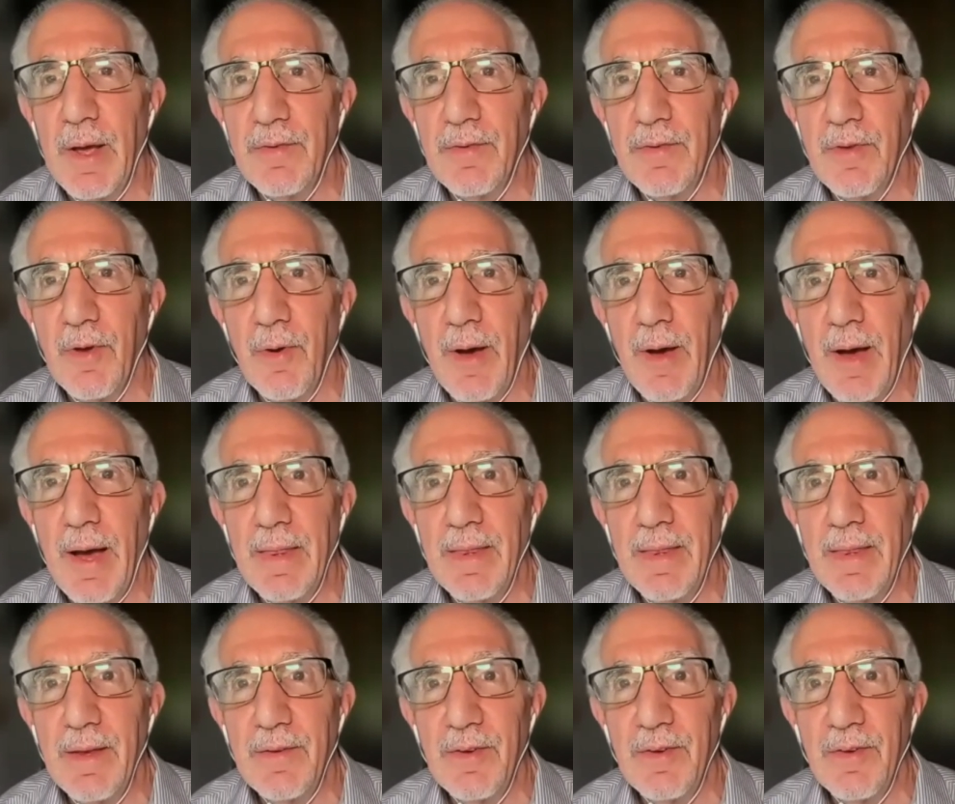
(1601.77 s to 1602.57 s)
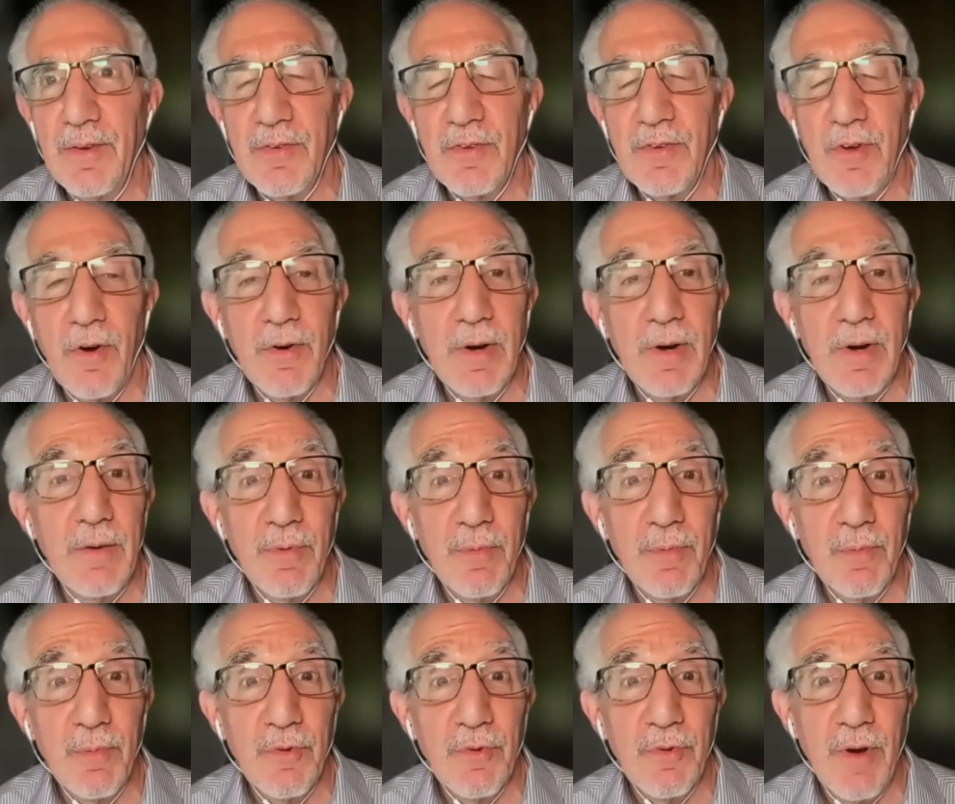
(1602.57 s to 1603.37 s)
So I think just starting
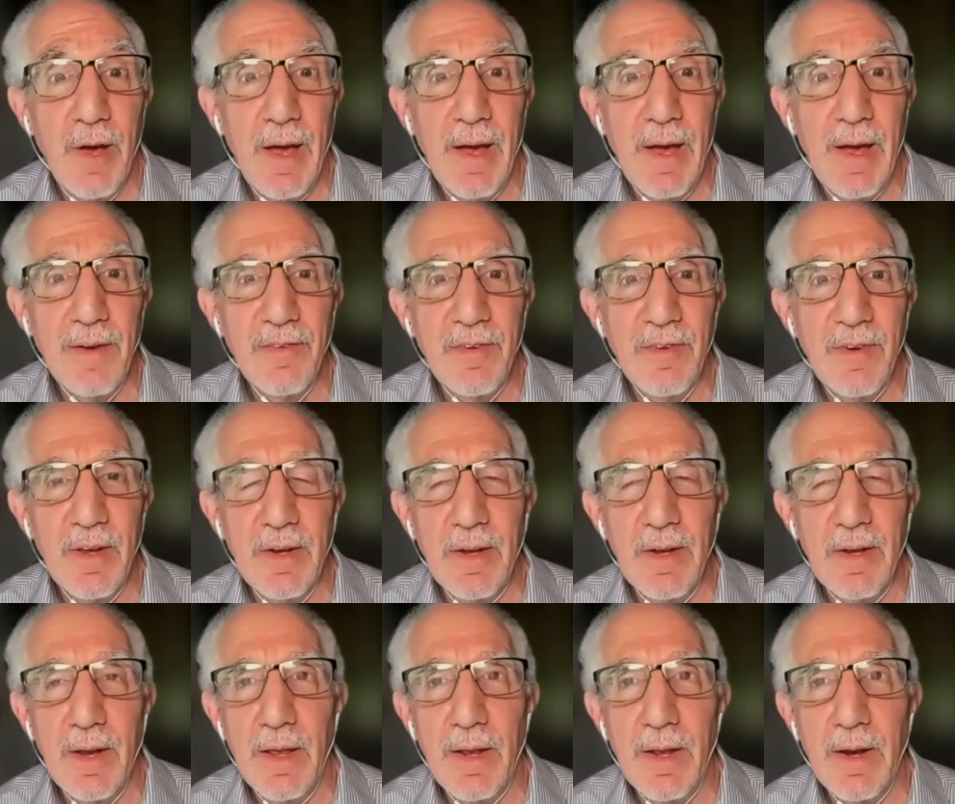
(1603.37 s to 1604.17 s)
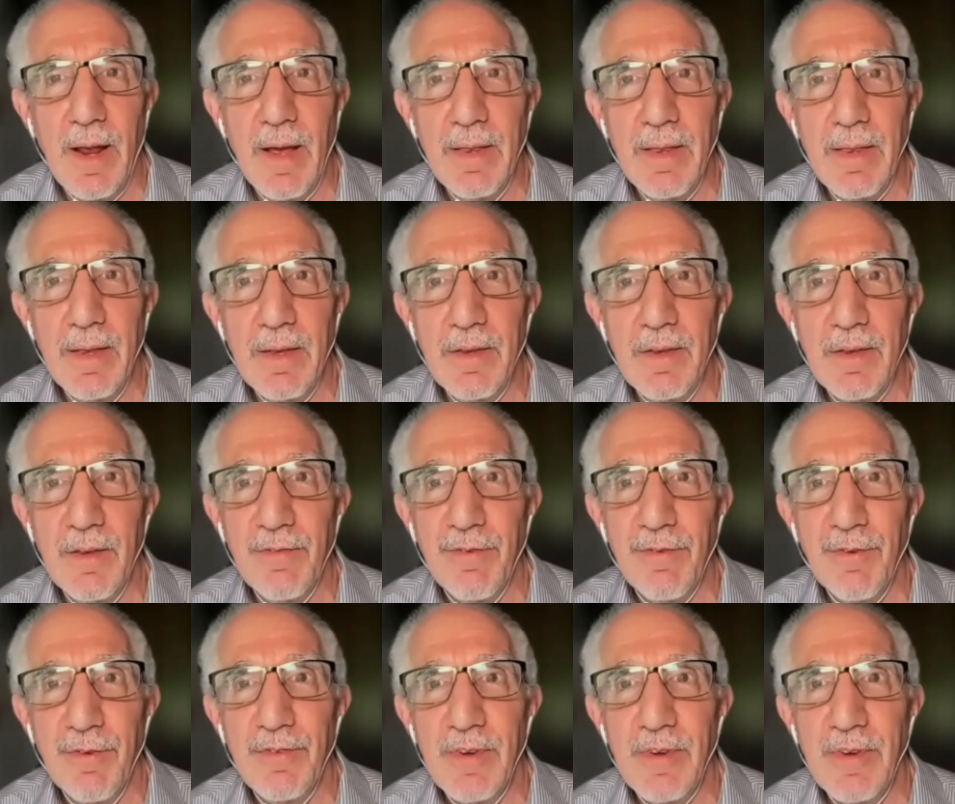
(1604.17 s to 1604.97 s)
from scratch, and I think the
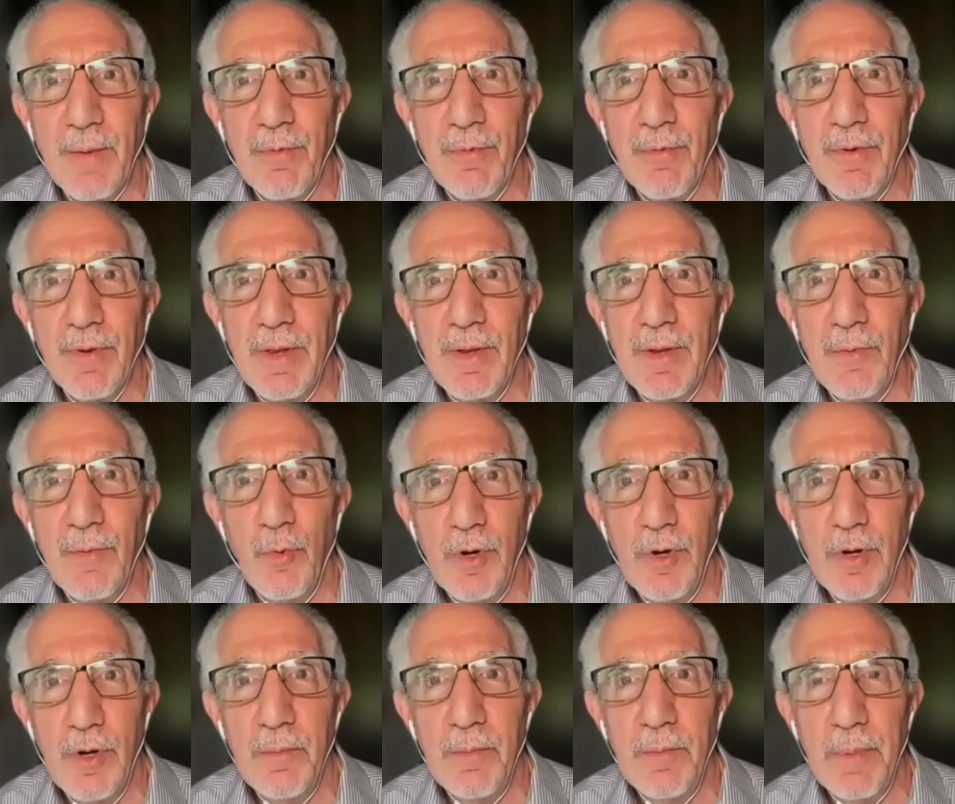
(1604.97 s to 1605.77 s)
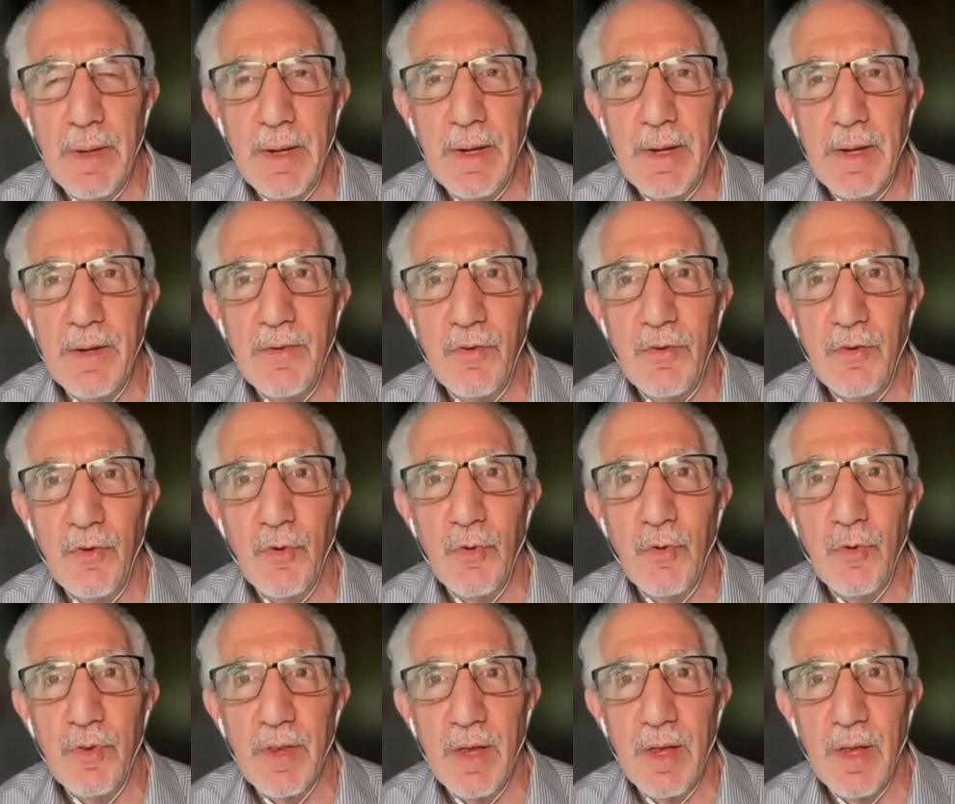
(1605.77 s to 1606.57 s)
first step really would be
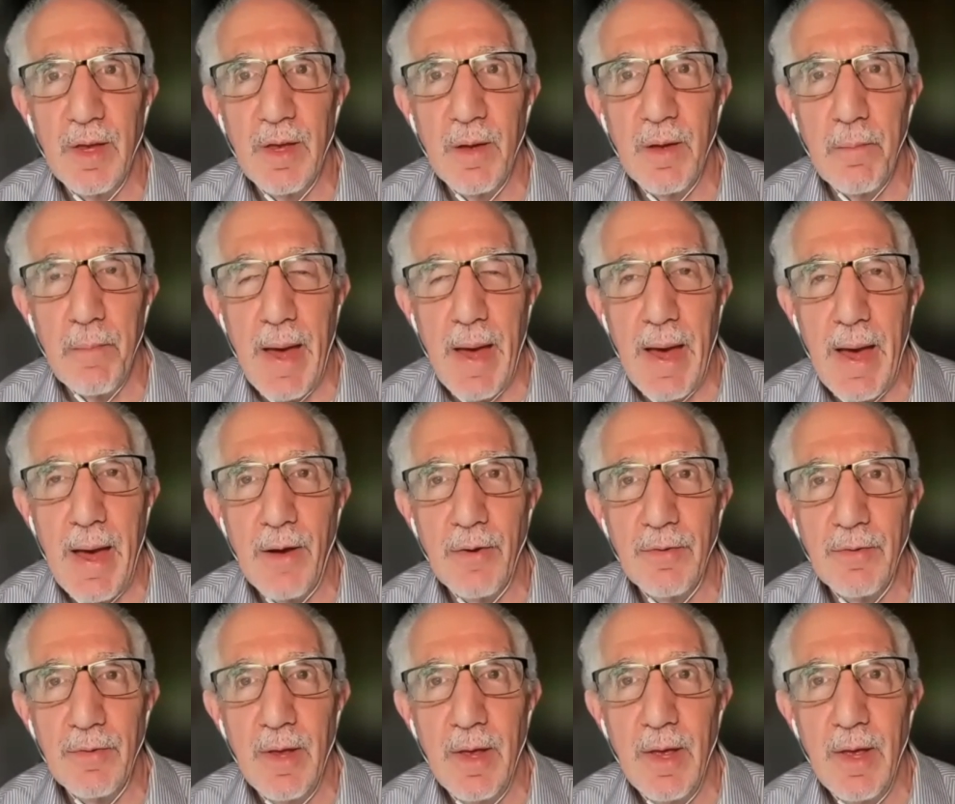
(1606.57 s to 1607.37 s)
to think about,